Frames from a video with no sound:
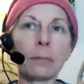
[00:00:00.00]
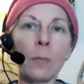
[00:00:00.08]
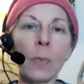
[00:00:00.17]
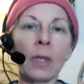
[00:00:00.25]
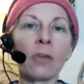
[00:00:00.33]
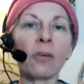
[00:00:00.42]

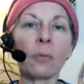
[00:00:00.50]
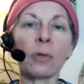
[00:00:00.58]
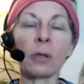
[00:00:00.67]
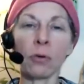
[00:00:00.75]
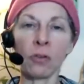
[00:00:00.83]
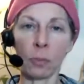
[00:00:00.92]
is somebody
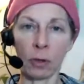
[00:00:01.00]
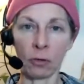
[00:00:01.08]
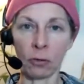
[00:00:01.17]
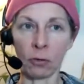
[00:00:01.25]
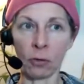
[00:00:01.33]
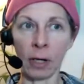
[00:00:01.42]
with special
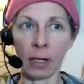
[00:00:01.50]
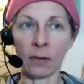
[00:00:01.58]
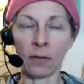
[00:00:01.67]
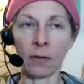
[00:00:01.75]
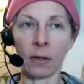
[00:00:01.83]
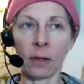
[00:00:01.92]

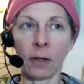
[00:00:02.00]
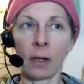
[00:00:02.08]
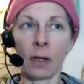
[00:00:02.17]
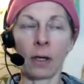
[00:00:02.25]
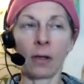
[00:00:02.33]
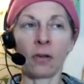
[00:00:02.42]
traits.
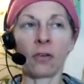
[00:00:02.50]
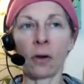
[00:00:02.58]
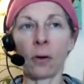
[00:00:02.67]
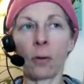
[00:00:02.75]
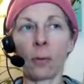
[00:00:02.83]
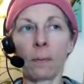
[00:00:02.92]

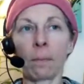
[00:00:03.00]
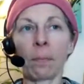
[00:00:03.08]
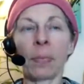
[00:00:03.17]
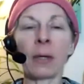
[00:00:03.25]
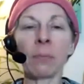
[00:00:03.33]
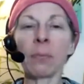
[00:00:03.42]
So
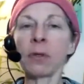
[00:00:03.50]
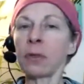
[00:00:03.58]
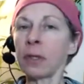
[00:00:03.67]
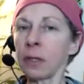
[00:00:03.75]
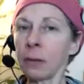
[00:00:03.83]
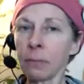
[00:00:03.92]

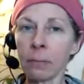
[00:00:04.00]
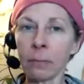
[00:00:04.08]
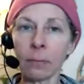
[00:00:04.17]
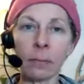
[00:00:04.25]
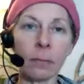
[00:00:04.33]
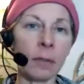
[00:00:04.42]
empathy
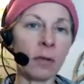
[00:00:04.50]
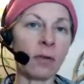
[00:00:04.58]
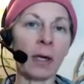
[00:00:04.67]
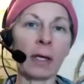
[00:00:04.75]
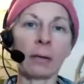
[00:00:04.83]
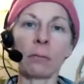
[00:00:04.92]
is
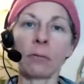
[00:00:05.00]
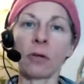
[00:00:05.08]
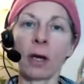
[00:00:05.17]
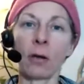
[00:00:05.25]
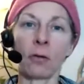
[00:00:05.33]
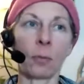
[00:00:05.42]
like
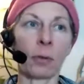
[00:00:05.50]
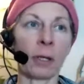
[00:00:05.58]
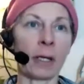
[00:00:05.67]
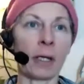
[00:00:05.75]
child's play.